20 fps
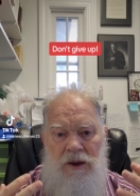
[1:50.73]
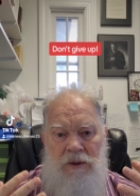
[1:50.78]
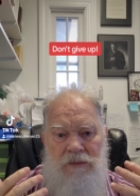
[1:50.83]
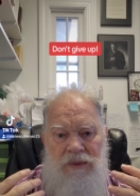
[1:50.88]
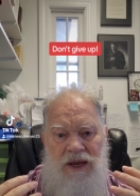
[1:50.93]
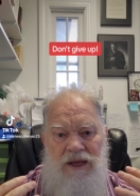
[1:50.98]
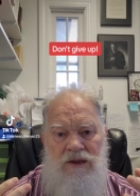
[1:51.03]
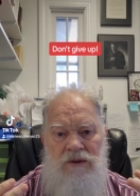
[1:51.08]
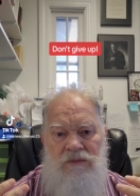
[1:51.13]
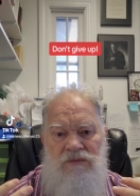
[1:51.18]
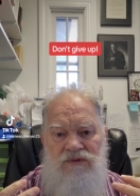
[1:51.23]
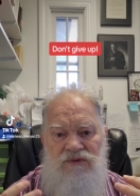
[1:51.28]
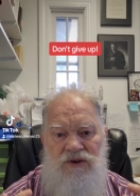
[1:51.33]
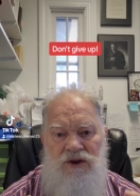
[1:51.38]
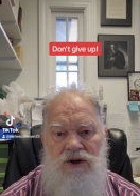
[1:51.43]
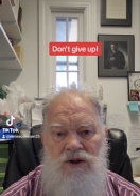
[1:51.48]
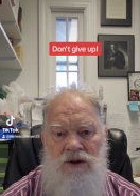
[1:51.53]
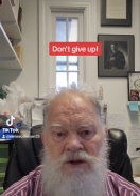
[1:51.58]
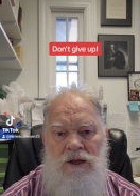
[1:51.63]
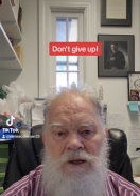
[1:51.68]
It made them
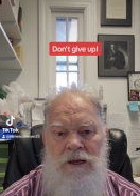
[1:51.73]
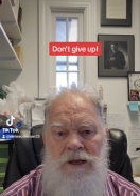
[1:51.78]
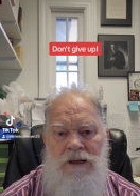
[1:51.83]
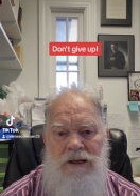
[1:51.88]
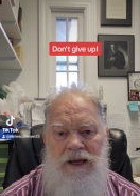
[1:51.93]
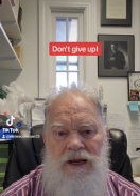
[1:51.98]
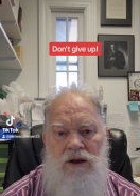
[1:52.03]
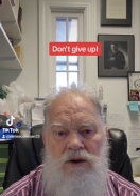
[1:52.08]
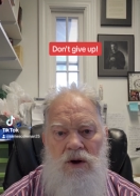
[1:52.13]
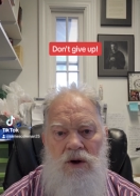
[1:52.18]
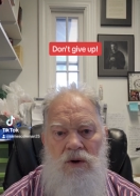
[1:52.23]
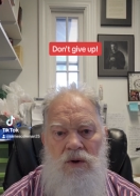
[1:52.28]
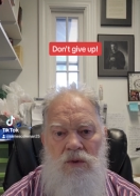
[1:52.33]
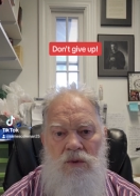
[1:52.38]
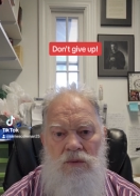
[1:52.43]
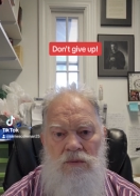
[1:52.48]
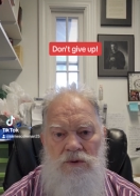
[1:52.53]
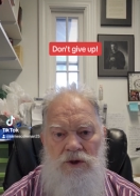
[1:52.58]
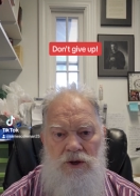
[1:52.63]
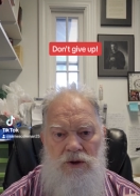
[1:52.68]
feel like,
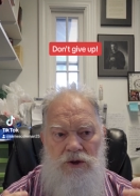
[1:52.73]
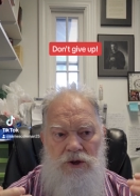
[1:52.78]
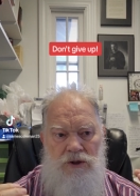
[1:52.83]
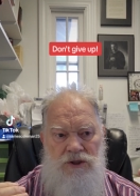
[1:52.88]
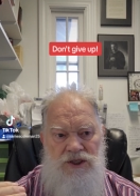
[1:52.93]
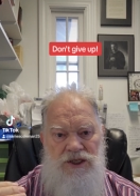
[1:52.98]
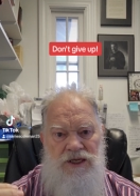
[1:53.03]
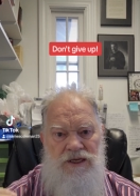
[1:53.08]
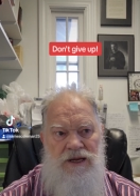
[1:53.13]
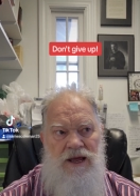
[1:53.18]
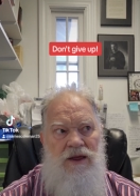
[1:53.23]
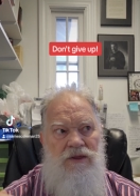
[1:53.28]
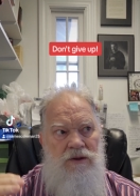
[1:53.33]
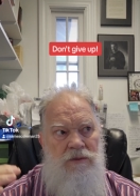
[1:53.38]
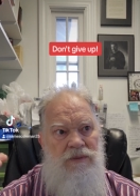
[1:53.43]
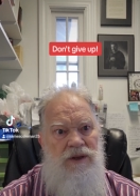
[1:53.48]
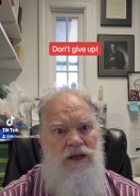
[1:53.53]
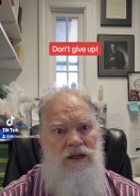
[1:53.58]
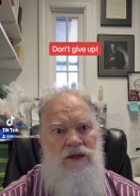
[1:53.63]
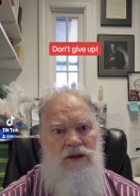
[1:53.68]
oh, you know, you're sitting out in the
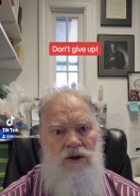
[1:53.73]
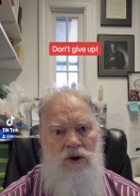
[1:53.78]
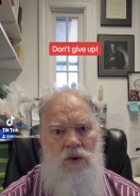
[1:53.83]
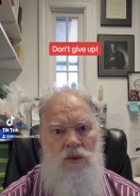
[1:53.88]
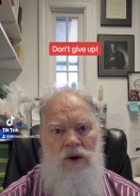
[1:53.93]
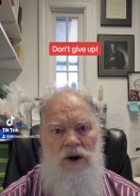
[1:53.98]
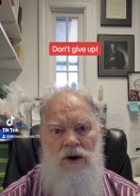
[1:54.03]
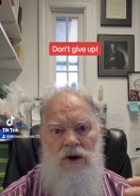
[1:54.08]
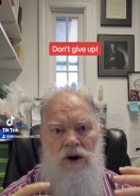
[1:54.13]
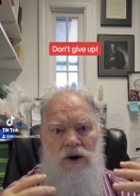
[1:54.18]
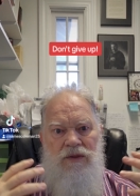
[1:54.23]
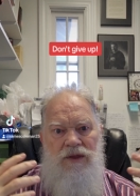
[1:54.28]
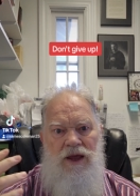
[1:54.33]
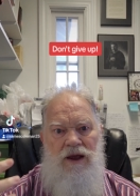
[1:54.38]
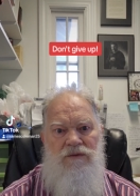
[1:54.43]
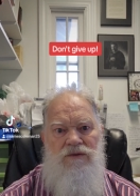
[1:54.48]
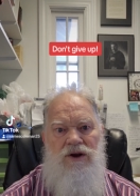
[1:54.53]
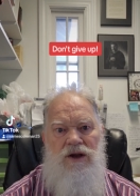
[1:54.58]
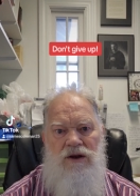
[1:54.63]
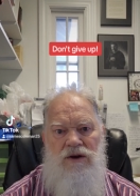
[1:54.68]
middle of nowhere. Are they
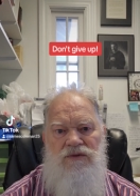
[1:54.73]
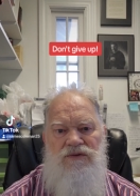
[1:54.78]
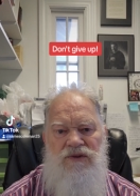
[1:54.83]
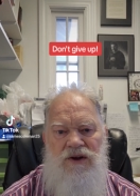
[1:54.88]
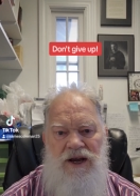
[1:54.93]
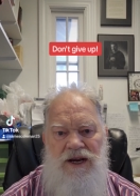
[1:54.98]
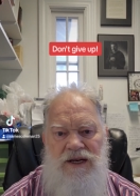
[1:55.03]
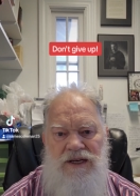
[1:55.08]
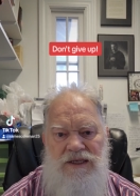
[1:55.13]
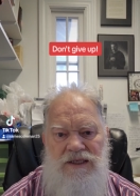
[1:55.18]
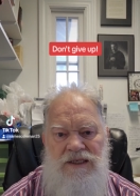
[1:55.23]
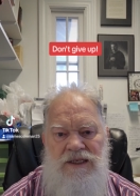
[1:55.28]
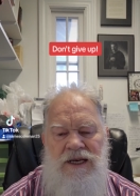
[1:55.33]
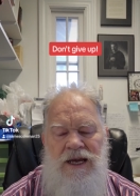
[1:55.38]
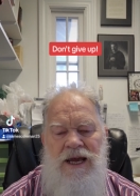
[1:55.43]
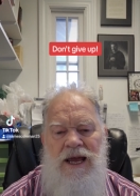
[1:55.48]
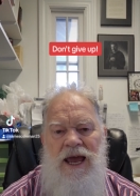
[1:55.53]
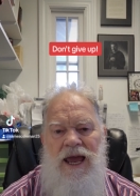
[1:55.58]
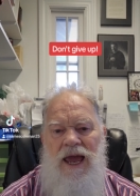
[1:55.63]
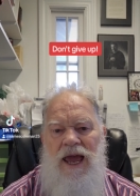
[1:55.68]
ever going to find us?
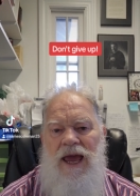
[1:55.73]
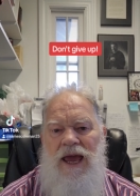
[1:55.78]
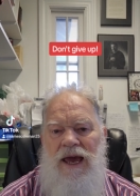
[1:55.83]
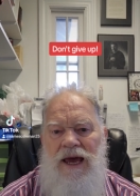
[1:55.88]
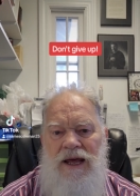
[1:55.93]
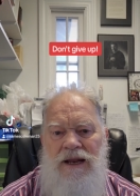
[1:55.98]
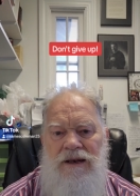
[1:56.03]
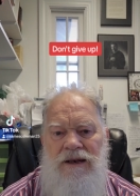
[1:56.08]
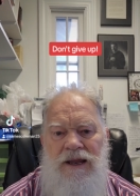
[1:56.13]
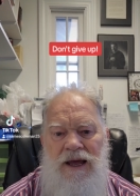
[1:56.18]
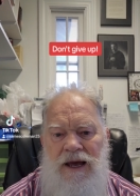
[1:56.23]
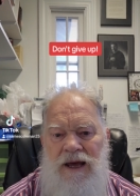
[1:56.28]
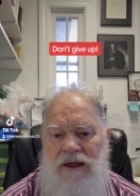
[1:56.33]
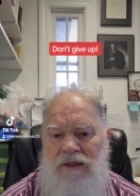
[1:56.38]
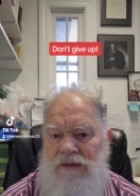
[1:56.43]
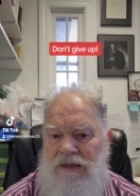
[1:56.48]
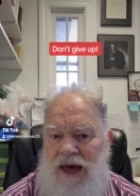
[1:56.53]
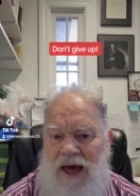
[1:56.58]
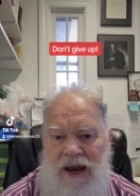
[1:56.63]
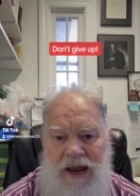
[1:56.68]
And uh,
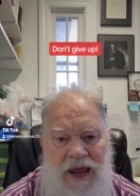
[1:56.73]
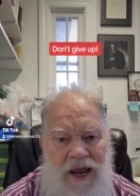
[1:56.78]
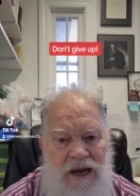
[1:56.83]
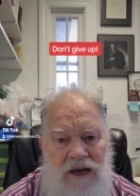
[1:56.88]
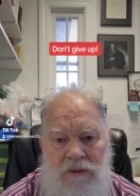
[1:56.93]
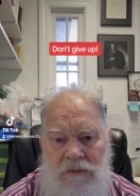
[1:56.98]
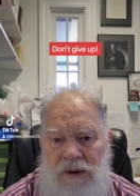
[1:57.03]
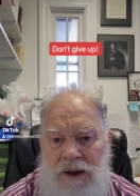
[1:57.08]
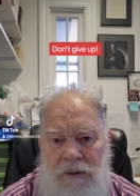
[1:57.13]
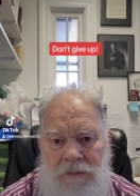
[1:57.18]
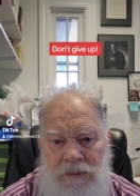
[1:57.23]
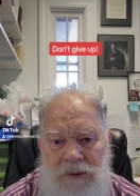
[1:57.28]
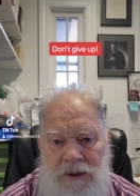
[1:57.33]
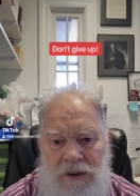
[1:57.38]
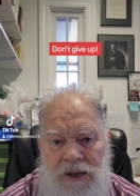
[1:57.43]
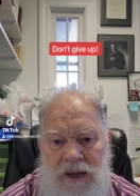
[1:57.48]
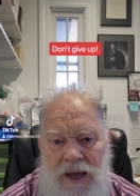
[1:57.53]
that ate them up.